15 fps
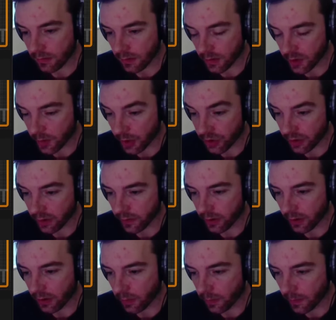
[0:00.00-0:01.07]
spatial
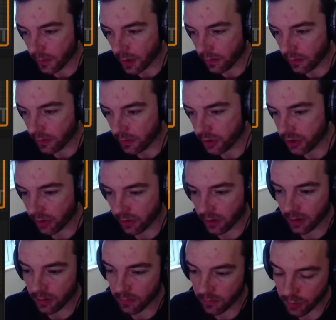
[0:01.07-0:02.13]
volume and show
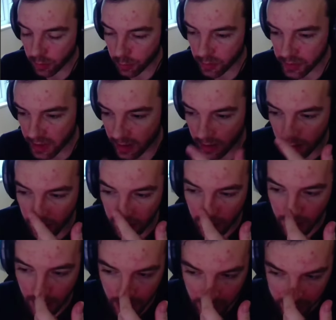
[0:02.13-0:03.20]
the numbers there.
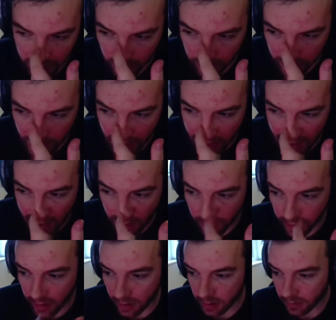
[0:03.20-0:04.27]
So their
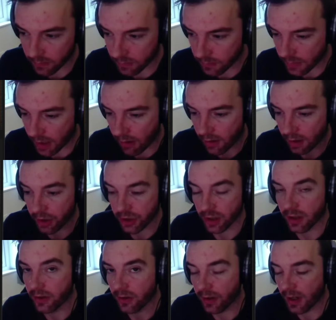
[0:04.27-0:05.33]
area calculation,
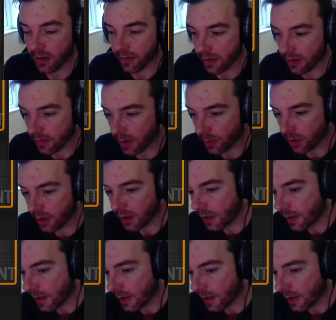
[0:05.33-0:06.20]
I don't know how they do it, but